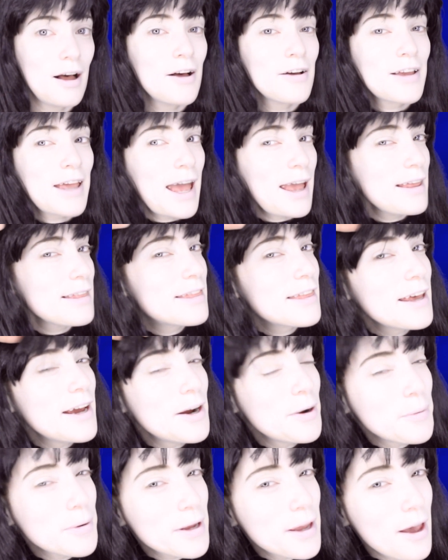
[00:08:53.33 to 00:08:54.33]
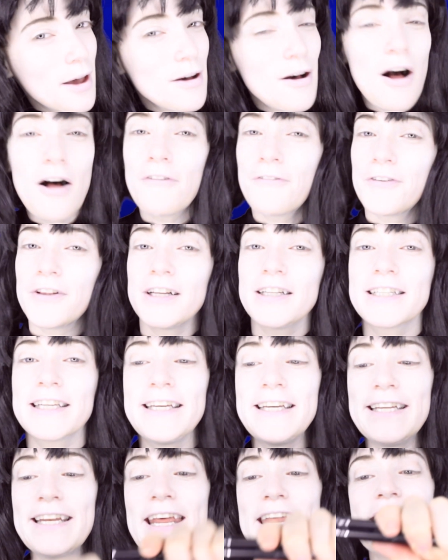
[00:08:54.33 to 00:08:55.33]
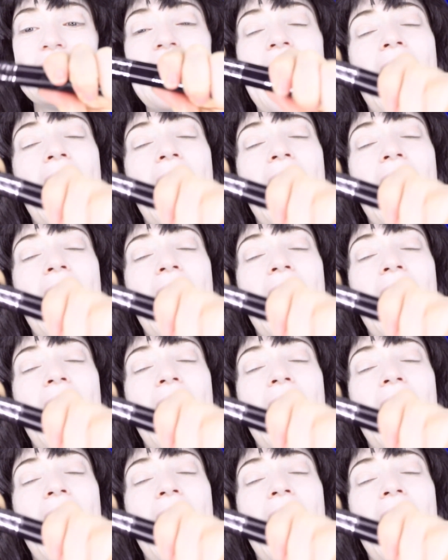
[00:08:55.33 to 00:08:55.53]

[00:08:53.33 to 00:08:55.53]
Okay, there we go. All filled in.